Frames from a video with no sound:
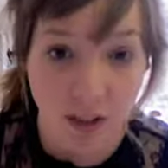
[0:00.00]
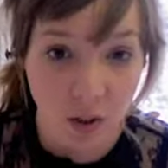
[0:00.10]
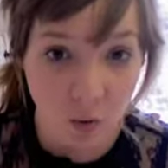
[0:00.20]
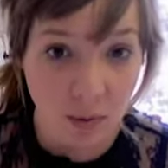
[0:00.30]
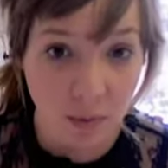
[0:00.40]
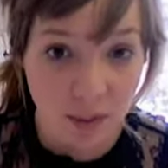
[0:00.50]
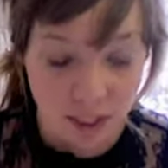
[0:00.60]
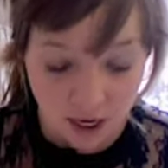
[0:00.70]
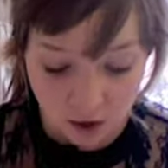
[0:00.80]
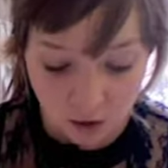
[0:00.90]
A sweet
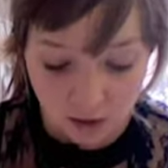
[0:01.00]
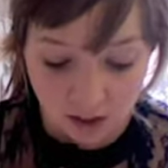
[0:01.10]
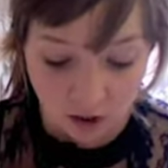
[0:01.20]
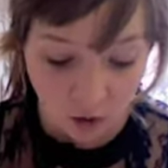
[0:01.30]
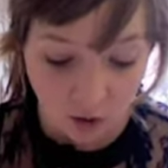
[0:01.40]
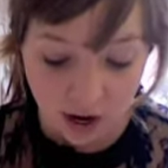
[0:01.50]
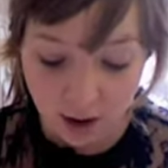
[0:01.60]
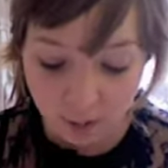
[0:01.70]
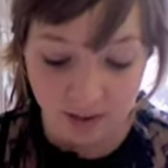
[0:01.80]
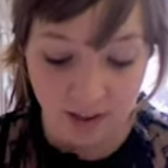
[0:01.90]
potato is a
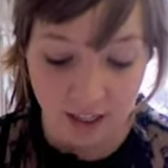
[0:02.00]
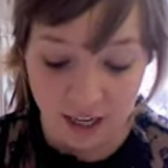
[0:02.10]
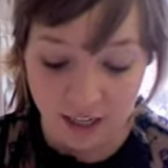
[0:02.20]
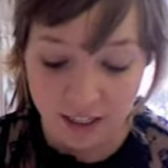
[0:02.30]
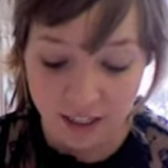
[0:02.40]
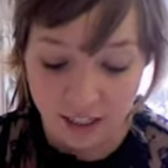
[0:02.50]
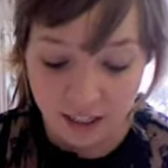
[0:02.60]
crop plant,